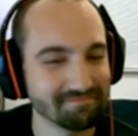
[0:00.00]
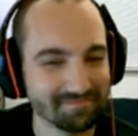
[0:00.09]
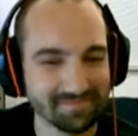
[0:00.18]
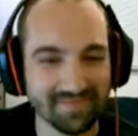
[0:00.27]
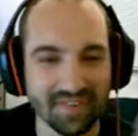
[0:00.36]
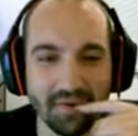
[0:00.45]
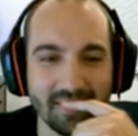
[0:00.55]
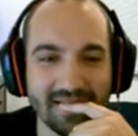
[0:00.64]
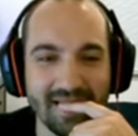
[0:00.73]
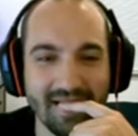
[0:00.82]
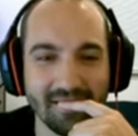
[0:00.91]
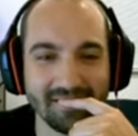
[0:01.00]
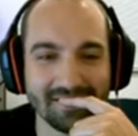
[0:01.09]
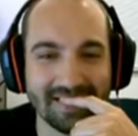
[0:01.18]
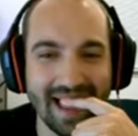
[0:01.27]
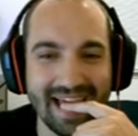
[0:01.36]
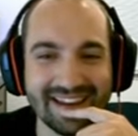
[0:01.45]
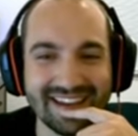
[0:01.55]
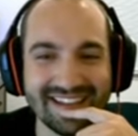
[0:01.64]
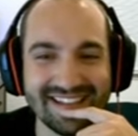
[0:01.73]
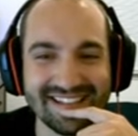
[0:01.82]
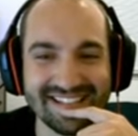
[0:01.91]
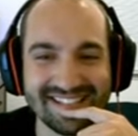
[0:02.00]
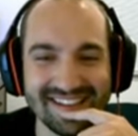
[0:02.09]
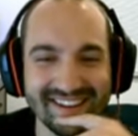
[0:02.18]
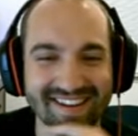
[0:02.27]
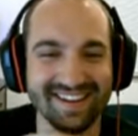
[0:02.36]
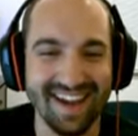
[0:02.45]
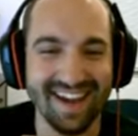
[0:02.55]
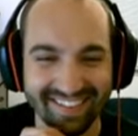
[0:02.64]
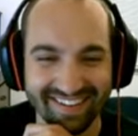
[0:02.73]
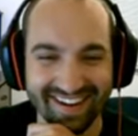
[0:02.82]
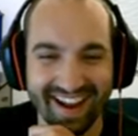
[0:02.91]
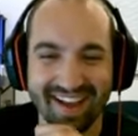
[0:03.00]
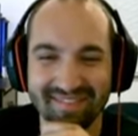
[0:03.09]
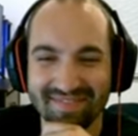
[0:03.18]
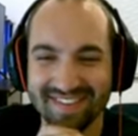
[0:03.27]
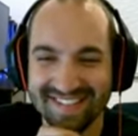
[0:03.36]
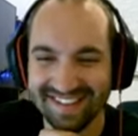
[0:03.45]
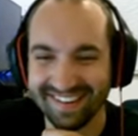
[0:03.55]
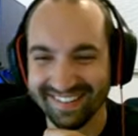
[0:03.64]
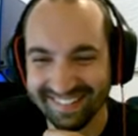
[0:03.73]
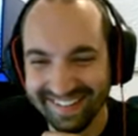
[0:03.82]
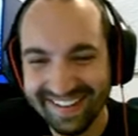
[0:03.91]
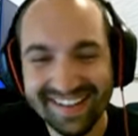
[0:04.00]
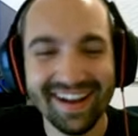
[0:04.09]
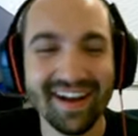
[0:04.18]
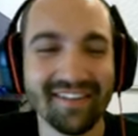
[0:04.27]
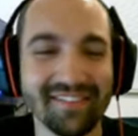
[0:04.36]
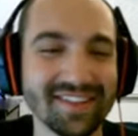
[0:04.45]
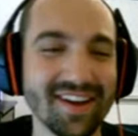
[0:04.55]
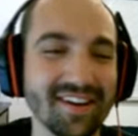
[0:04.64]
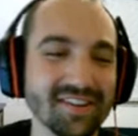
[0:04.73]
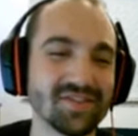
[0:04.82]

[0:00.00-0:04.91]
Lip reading: There we go. That is another episode of the Tall and